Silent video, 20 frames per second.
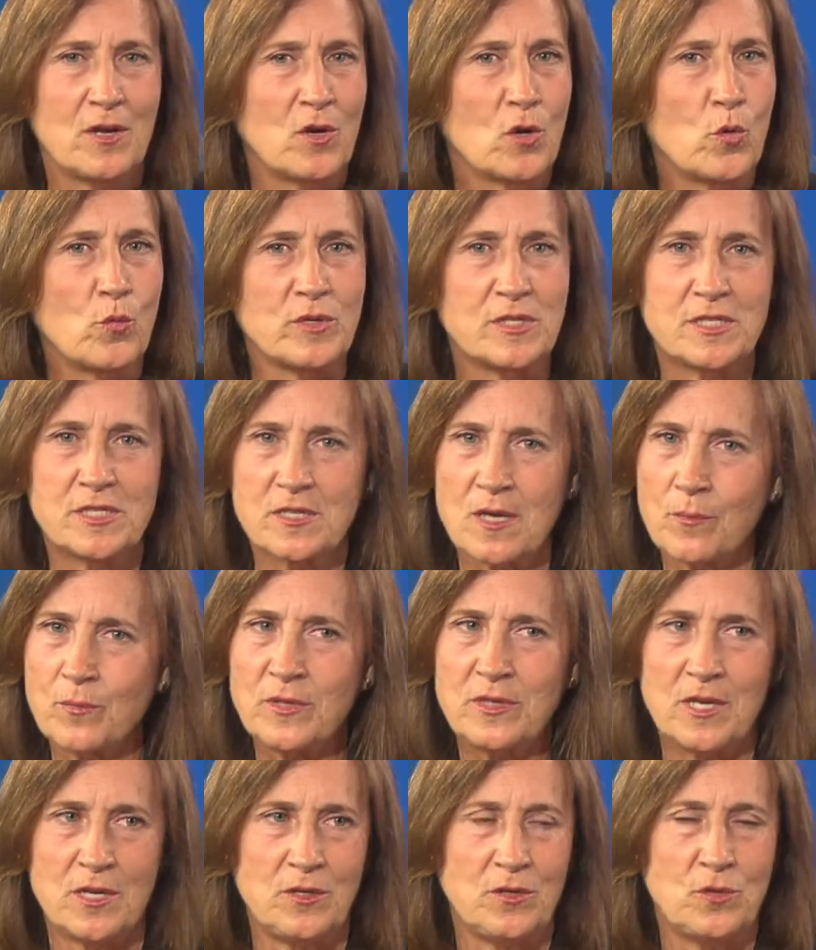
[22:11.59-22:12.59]
who is
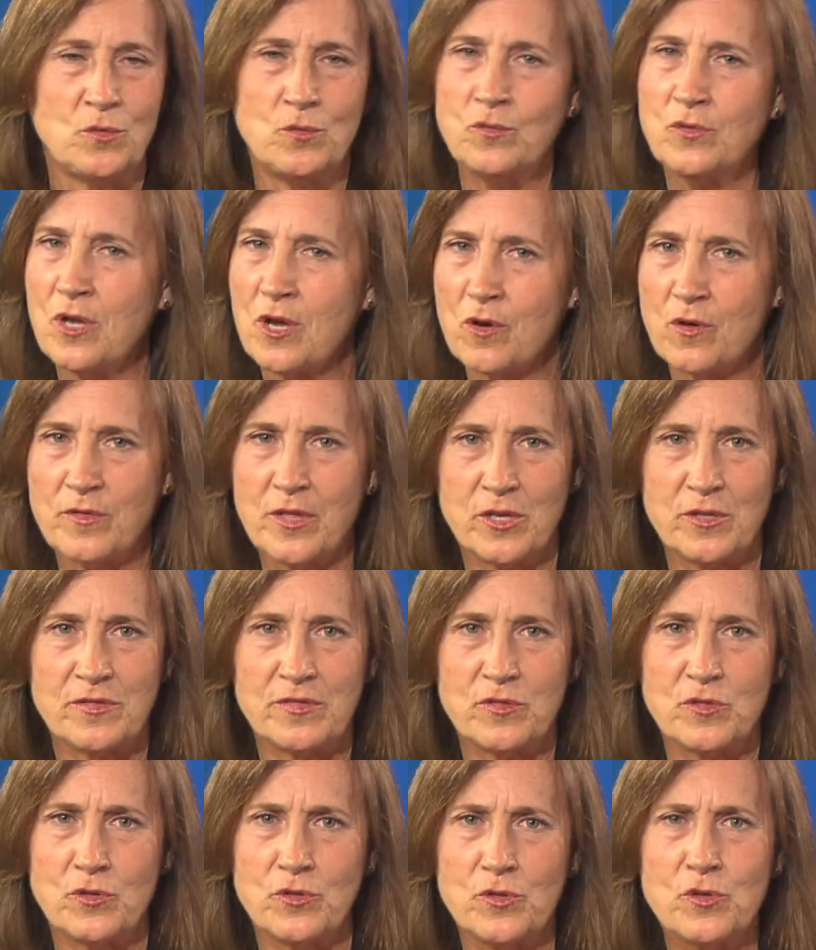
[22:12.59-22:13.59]
someone that you know that
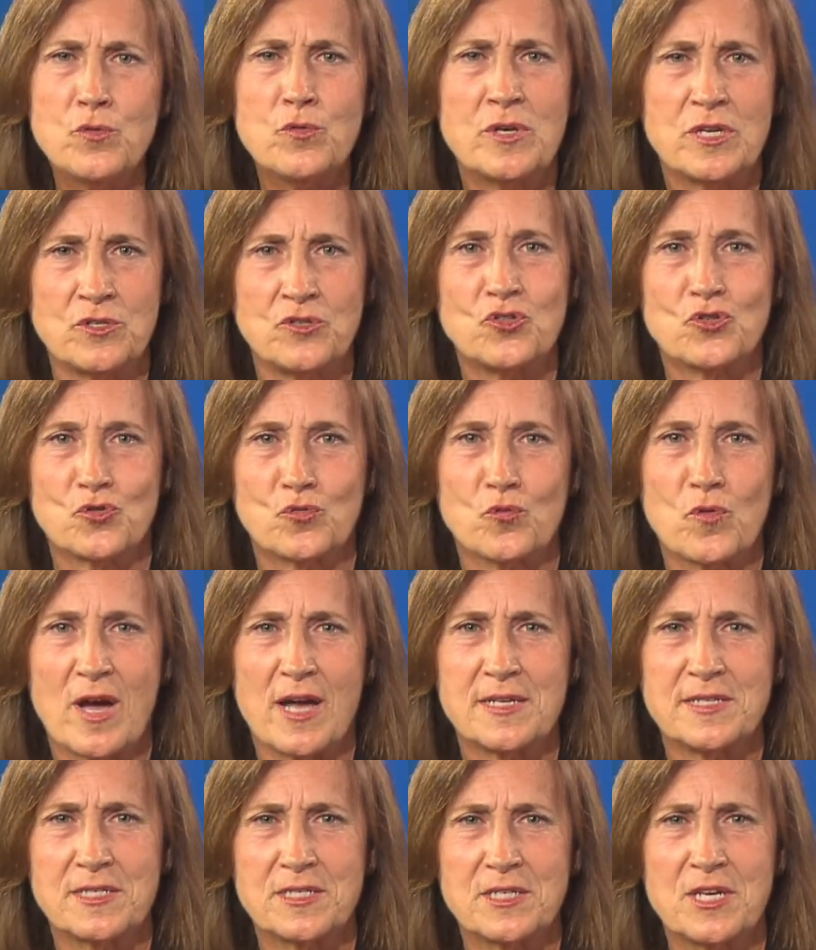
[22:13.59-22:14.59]
you can
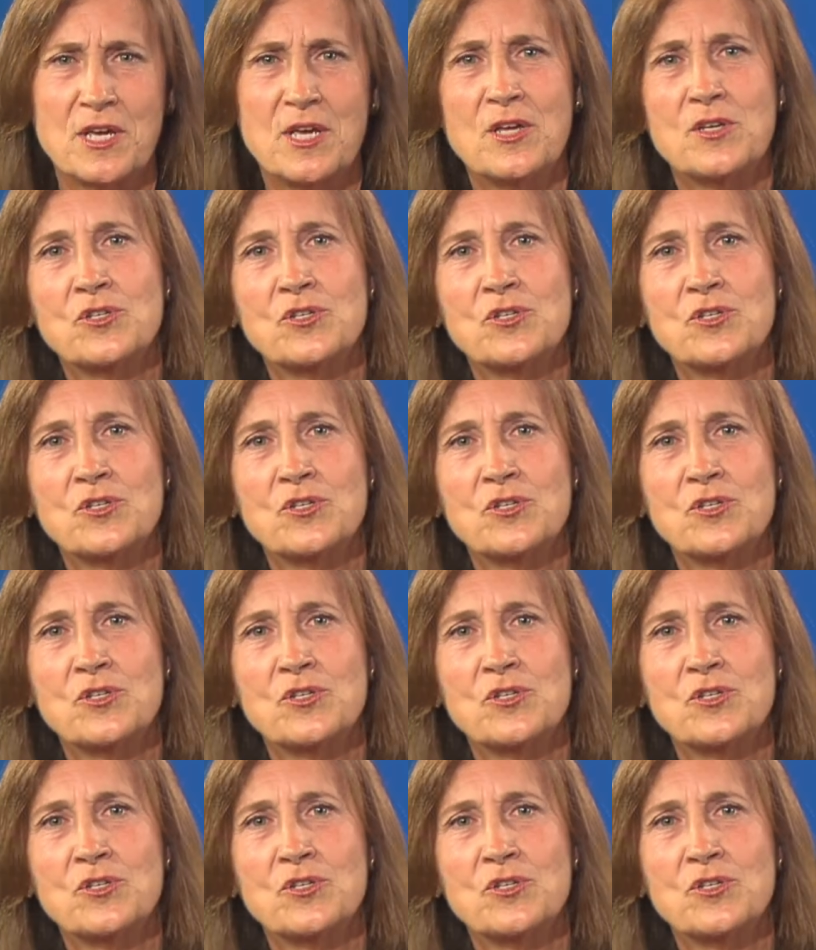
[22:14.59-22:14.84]
trust